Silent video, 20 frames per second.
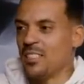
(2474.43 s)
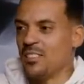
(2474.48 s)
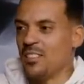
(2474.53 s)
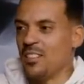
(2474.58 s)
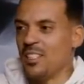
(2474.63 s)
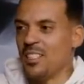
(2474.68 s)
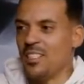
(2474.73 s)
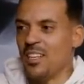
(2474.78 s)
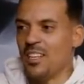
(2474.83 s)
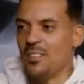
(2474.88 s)
Mm-hmm. So
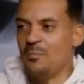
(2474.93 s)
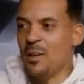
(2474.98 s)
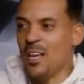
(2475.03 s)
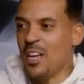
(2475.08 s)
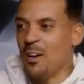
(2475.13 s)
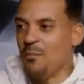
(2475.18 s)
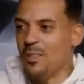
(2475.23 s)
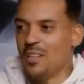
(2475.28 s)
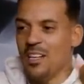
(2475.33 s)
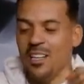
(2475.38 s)
they mm-hmm. thought,
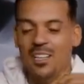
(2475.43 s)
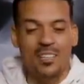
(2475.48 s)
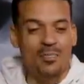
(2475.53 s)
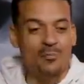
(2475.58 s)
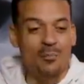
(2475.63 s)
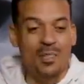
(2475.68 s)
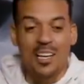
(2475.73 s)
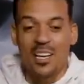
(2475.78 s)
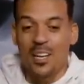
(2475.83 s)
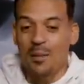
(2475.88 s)
man, we got a
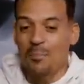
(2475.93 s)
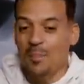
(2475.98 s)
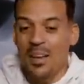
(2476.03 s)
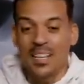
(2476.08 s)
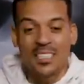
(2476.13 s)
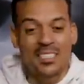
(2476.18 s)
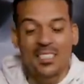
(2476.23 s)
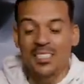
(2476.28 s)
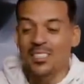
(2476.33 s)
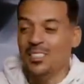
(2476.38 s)
we got a
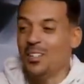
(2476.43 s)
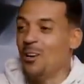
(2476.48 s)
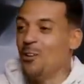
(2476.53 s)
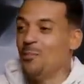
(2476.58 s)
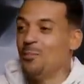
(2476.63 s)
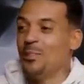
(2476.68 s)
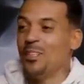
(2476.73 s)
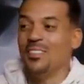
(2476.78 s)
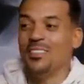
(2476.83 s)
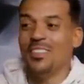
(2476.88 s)
Mexican
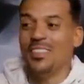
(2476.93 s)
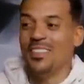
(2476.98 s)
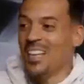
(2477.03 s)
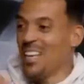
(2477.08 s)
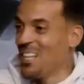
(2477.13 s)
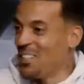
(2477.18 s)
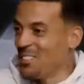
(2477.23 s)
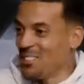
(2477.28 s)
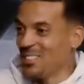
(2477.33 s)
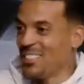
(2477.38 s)
homie on the
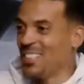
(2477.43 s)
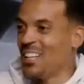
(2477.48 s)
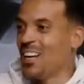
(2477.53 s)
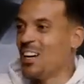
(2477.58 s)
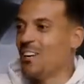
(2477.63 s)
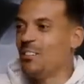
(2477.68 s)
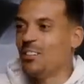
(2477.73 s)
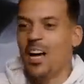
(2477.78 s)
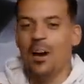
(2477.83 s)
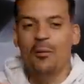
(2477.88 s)
Lakers mm-hmm.
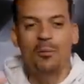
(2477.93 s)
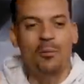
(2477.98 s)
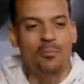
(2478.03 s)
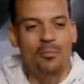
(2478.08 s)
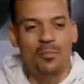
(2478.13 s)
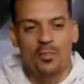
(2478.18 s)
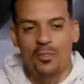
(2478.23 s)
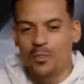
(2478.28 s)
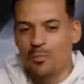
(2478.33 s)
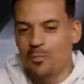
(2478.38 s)
now, and I would
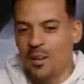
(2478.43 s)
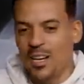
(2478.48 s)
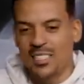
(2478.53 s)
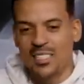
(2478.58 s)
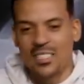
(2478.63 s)
mm-hmm. do my